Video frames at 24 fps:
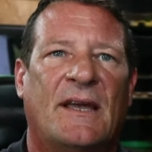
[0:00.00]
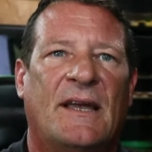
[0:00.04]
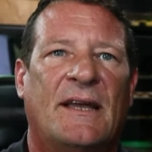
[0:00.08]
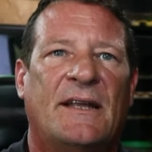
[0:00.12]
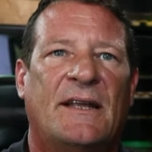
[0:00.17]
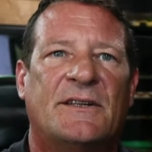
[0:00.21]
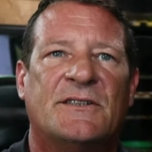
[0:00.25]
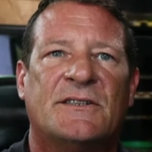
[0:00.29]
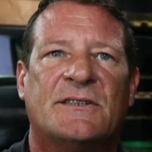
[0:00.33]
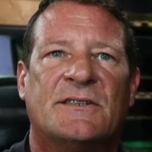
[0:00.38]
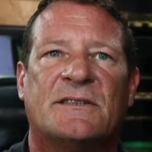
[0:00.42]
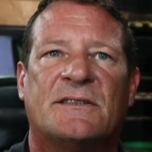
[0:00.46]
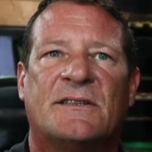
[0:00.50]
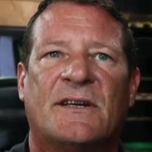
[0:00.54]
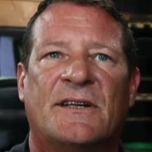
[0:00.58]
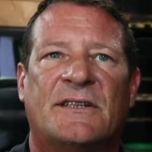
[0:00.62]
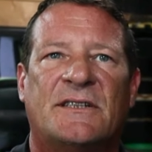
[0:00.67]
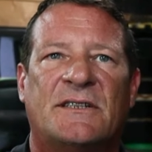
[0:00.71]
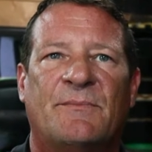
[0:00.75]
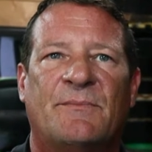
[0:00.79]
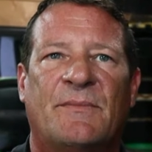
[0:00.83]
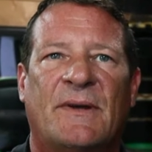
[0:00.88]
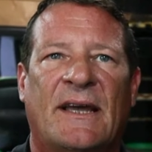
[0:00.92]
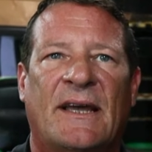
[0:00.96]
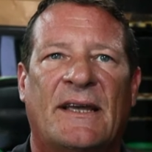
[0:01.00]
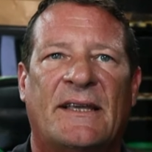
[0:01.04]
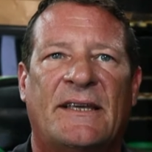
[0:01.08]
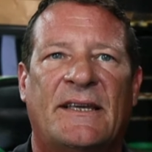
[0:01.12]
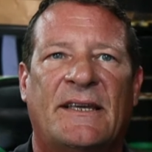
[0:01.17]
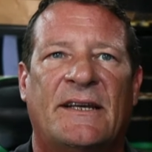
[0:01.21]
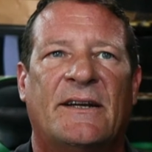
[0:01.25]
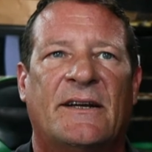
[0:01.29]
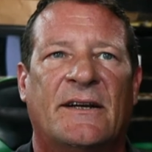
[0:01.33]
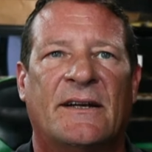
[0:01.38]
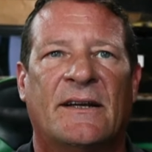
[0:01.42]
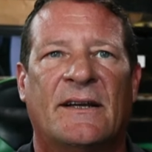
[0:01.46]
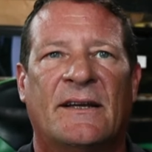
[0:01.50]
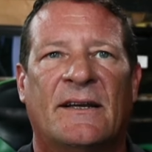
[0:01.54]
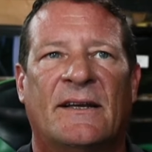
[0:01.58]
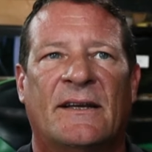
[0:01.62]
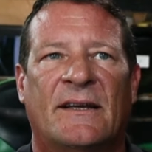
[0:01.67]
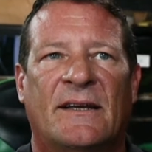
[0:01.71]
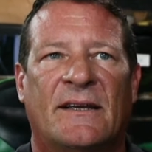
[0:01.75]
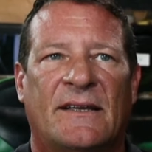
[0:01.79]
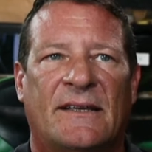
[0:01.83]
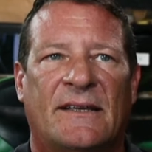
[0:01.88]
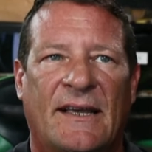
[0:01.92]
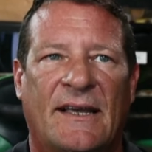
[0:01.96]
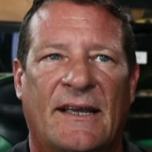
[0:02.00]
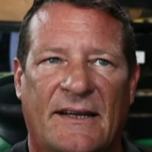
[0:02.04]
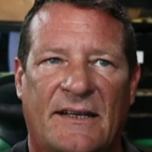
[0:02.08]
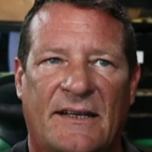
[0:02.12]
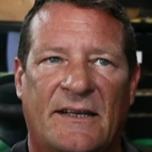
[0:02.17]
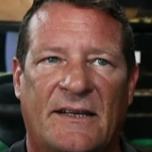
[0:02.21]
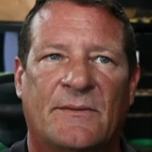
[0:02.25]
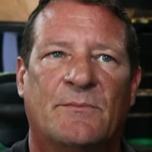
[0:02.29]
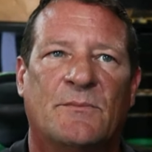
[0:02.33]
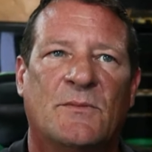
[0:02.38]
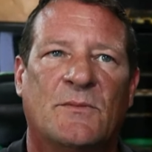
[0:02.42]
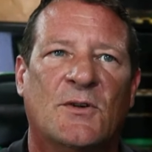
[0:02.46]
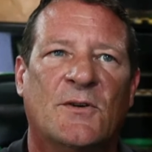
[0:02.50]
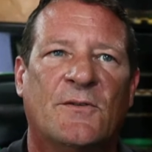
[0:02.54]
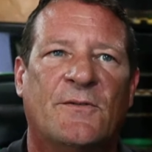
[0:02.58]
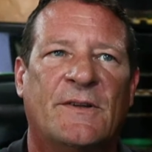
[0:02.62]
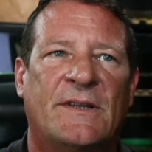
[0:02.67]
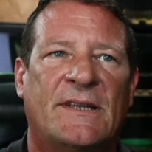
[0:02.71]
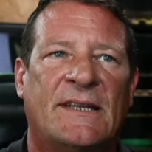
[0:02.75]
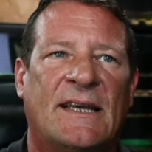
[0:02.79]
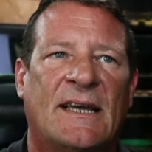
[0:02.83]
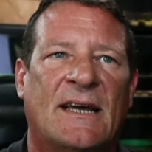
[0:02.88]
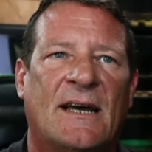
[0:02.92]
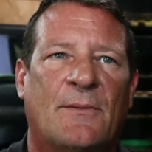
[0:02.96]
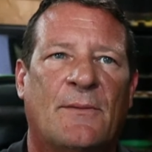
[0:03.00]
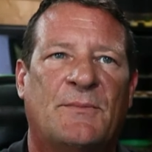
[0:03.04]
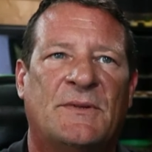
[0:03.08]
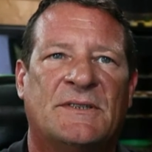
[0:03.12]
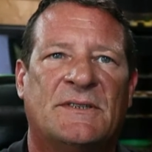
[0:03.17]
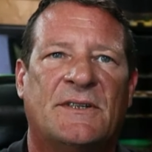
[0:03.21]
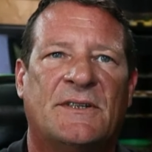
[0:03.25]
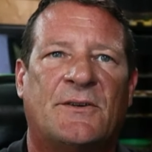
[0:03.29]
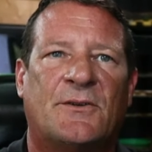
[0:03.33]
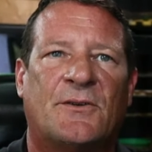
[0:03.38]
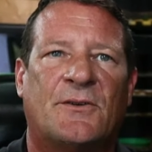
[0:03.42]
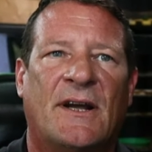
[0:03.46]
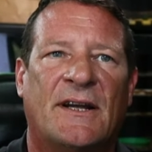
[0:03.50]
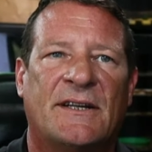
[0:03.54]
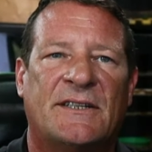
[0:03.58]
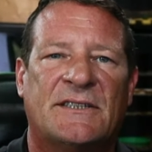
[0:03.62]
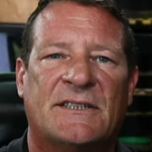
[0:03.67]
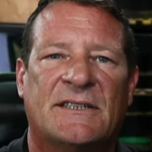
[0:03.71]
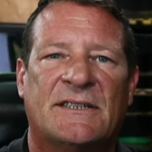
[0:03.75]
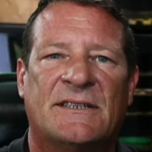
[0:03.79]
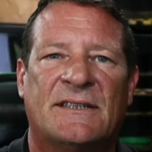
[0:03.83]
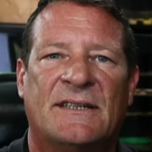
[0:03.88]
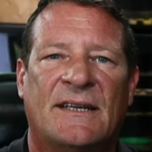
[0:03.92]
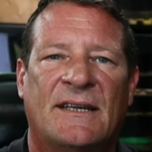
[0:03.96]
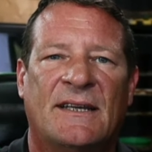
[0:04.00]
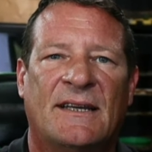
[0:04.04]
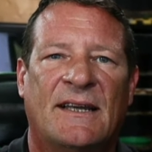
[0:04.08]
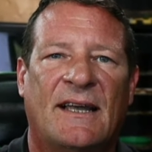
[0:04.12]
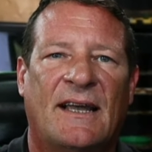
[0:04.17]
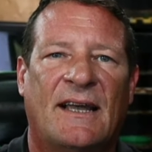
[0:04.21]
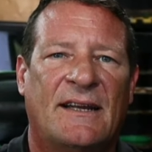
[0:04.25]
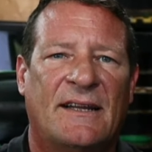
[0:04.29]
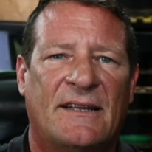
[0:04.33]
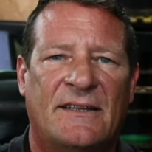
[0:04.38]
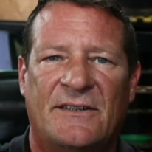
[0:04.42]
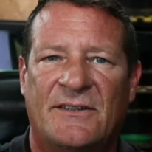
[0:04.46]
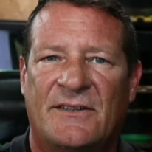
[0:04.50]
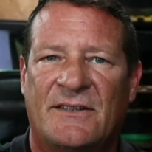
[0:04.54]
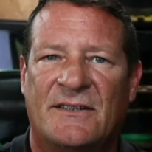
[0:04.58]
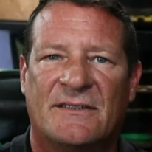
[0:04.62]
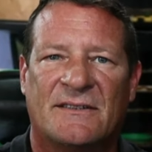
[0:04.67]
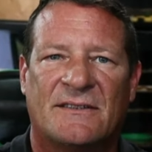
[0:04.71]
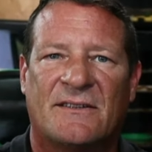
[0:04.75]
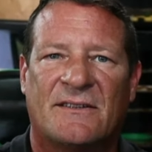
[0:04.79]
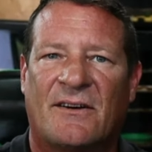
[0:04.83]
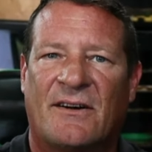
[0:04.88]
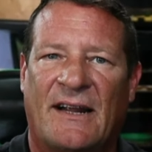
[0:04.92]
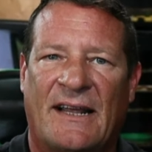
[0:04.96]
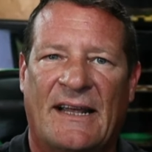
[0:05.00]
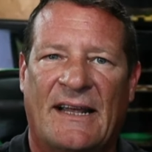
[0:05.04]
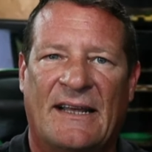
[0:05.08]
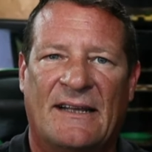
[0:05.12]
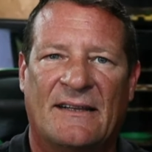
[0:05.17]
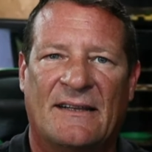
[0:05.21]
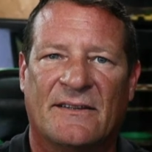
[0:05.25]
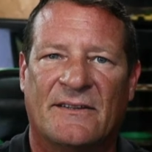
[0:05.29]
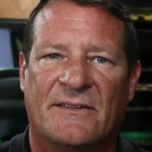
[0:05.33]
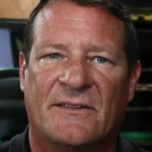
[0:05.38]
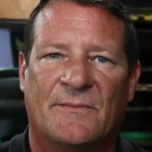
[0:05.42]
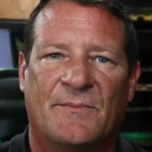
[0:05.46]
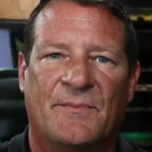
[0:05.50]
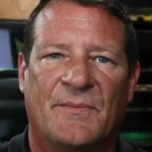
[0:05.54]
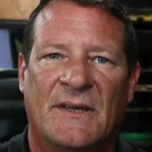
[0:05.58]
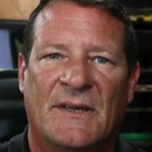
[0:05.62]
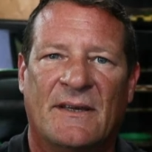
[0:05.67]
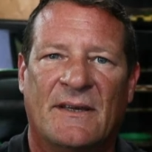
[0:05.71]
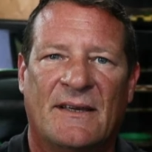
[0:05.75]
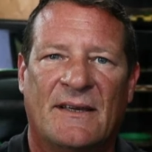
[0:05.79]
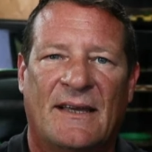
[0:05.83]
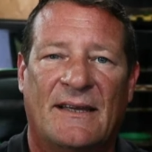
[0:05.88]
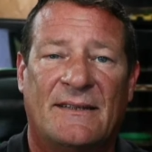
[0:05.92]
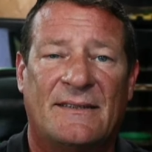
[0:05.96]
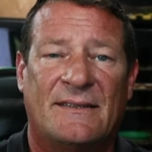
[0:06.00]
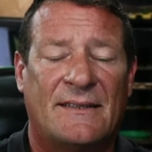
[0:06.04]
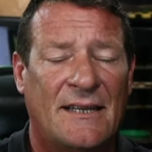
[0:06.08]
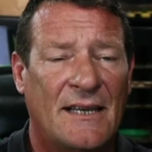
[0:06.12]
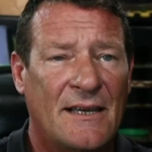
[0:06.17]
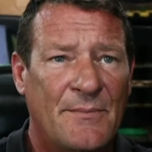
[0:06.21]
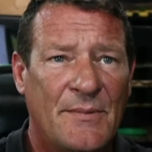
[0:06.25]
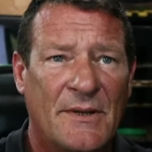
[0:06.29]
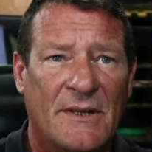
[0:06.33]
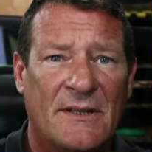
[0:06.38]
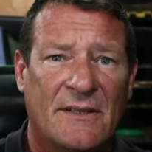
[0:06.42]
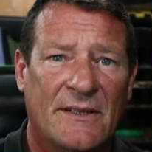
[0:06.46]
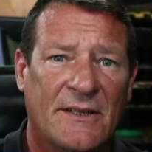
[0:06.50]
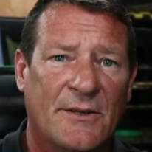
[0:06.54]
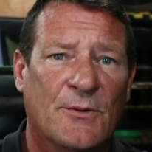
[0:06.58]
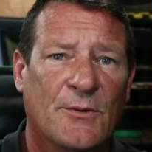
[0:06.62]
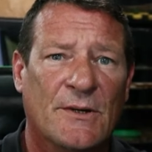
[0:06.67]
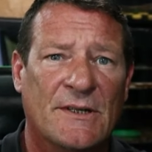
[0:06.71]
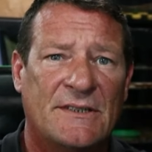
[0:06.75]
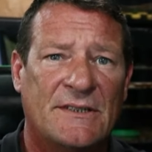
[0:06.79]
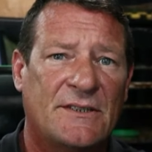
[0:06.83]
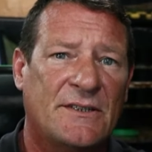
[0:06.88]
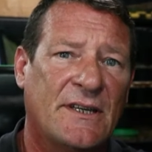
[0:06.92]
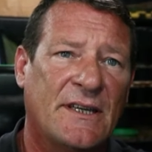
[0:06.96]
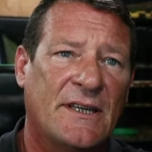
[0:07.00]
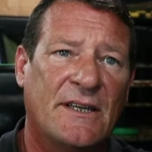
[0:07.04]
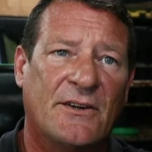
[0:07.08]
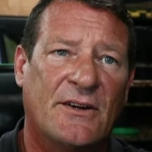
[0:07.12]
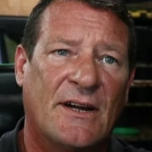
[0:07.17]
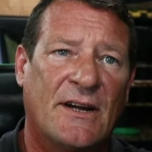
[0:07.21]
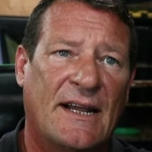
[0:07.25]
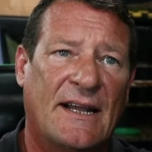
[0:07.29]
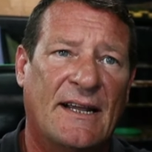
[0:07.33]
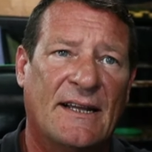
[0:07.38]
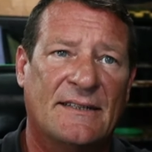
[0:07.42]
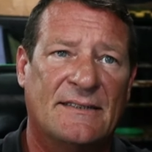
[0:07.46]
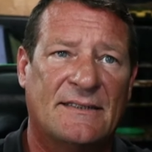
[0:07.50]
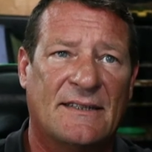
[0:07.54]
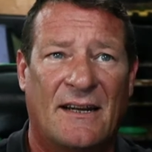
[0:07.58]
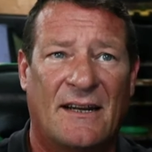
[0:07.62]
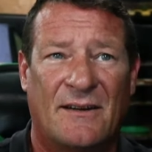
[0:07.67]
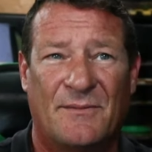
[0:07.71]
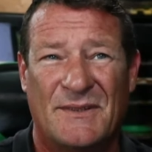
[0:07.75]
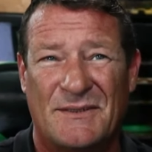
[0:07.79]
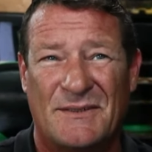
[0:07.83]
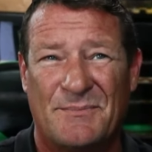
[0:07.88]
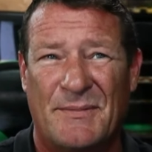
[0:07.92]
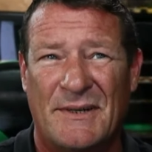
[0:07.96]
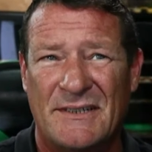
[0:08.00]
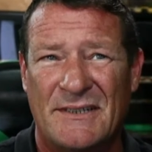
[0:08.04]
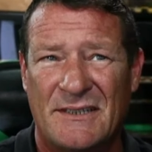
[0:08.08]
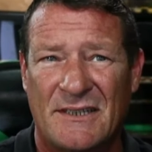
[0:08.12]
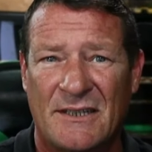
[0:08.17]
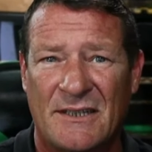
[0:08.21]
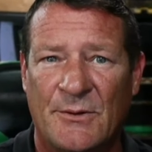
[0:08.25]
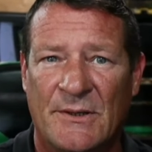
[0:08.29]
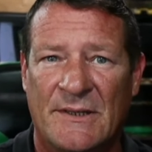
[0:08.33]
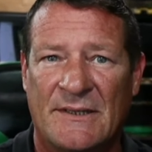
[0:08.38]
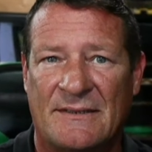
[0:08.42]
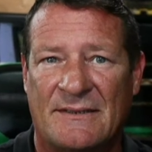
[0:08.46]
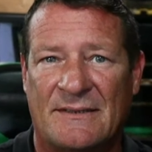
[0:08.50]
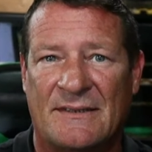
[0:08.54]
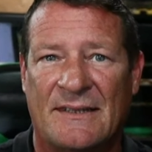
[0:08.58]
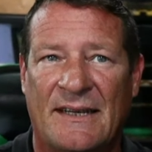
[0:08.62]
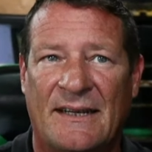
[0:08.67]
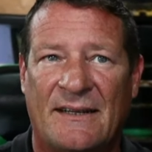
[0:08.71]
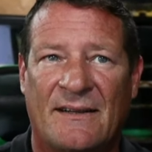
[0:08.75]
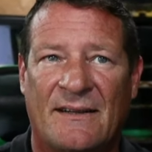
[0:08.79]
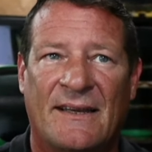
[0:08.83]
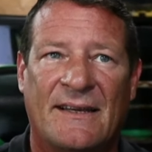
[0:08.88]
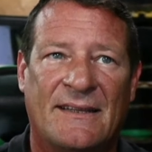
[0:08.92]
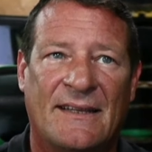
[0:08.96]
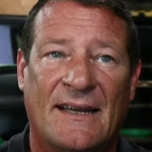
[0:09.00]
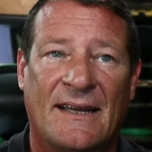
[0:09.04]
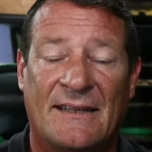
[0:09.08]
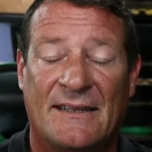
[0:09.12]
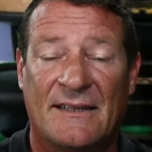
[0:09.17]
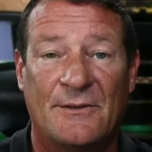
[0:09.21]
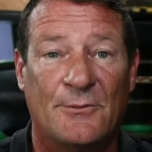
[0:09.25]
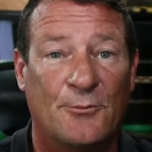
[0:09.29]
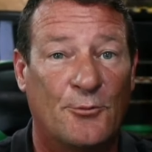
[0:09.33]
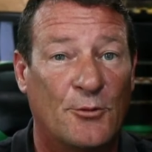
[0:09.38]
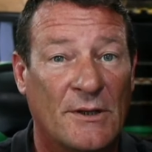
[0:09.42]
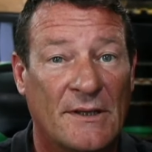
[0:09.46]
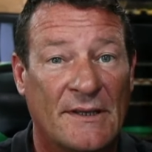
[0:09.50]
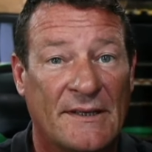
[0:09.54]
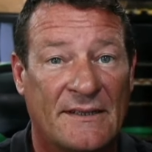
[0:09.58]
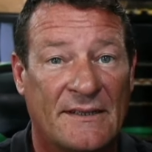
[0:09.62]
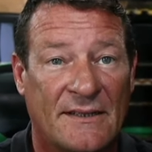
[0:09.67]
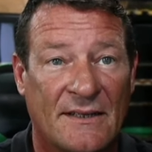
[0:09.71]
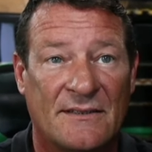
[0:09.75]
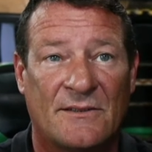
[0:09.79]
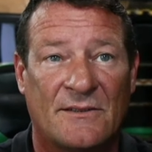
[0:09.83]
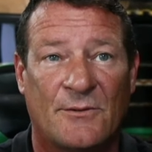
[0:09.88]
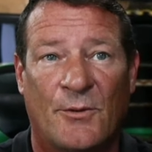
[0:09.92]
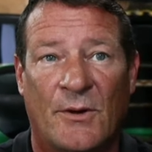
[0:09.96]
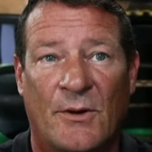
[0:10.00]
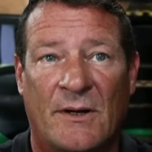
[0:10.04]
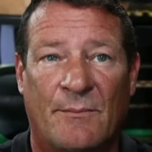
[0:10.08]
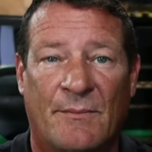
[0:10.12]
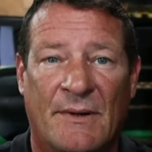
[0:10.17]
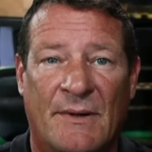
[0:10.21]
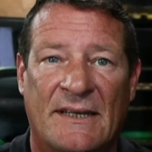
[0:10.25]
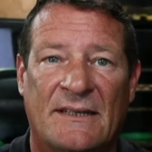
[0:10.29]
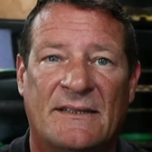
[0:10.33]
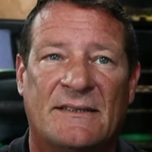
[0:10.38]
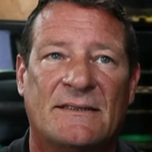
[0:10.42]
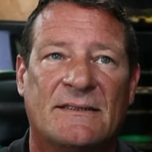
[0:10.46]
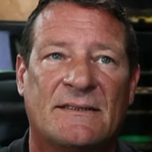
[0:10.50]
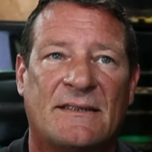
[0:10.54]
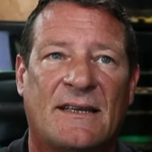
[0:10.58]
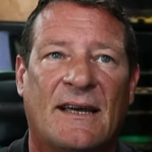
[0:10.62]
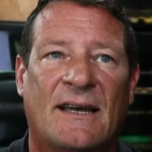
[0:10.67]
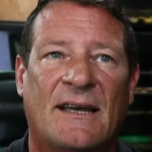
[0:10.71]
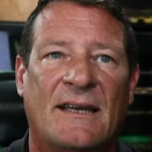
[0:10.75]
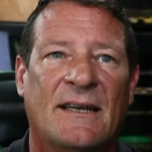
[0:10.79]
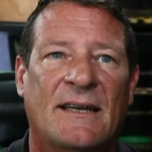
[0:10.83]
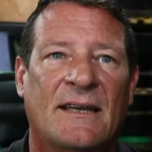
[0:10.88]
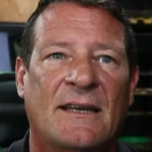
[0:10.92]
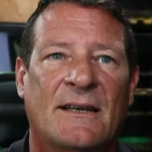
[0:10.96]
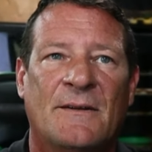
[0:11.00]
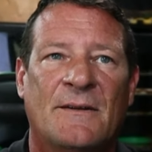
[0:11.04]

And just touch him back here, get him moving the opposite direction, and then you can start handling him. And typically once you get your hands on him, especially with a snake like that really doesn't want to bite this guy,